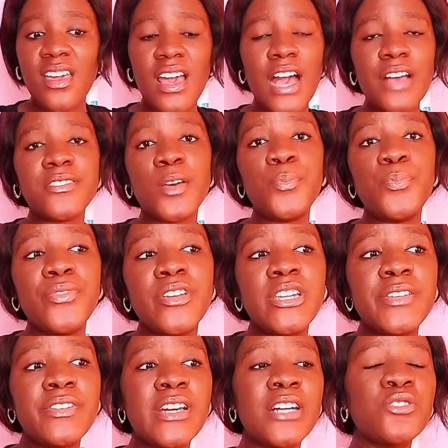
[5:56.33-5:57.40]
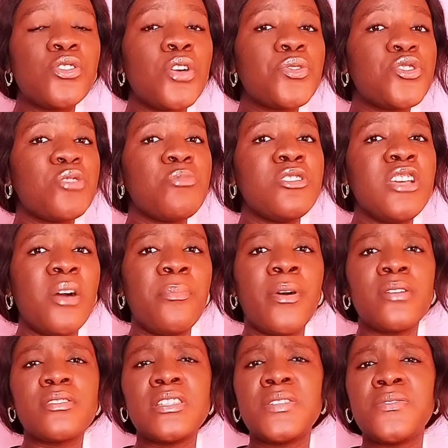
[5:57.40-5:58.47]
After praying, if you can talk to somebody
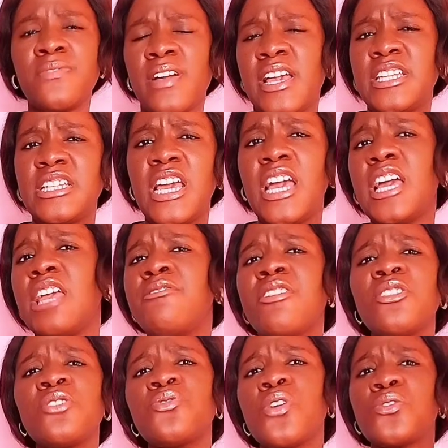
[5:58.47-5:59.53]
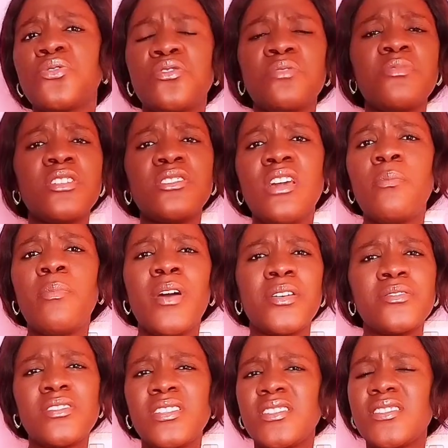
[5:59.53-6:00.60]
about it, it's fine. If you cannot talk to somebody
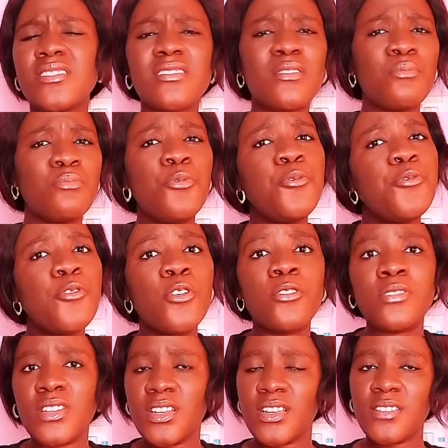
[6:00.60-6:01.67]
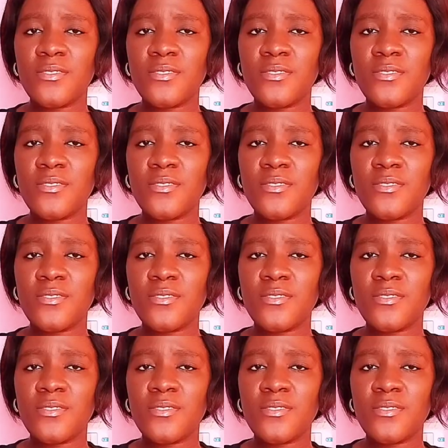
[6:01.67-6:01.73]
about it, move on.